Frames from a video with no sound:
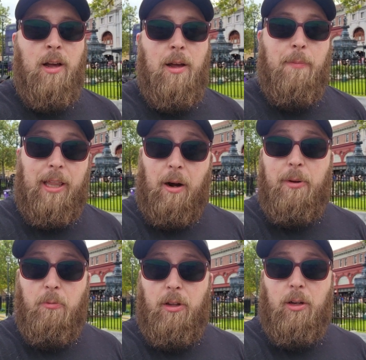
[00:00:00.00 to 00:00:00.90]
but that'll be
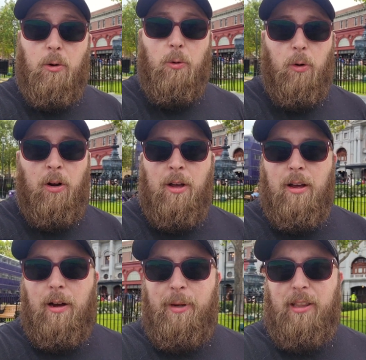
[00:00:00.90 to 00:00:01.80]
really cool.
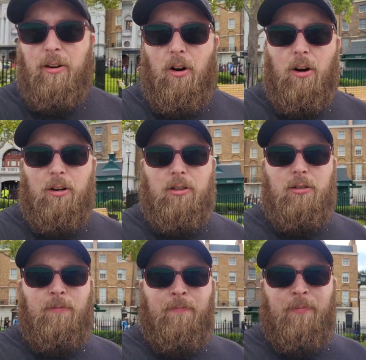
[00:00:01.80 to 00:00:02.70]
I mean, there are
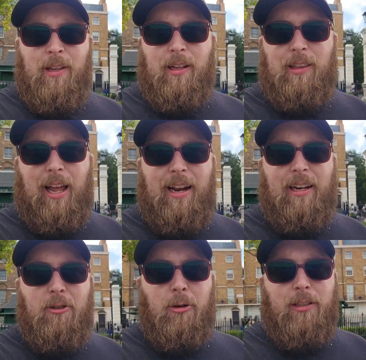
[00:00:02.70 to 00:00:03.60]
lighting
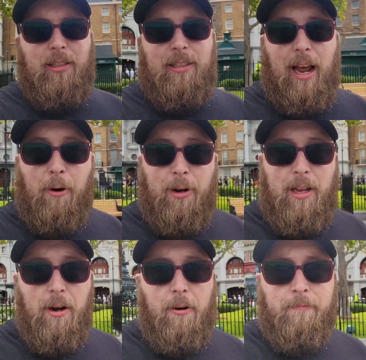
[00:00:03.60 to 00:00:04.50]
trusses out
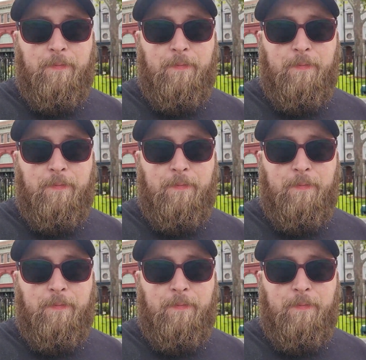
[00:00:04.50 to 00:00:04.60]
here.